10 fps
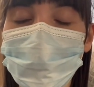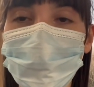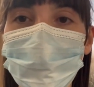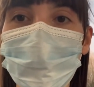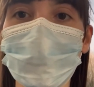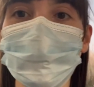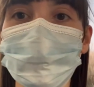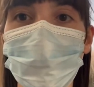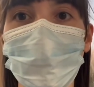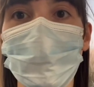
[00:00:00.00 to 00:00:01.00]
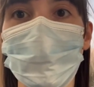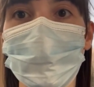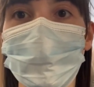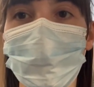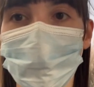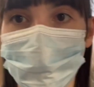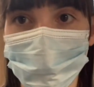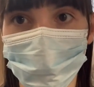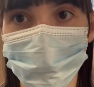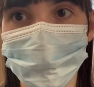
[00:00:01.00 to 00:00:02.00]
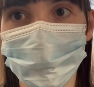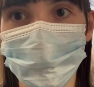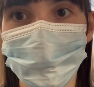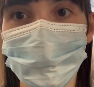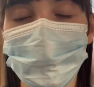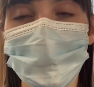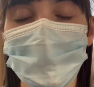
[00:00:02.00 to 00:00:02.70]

who has quite a lot of complex issues.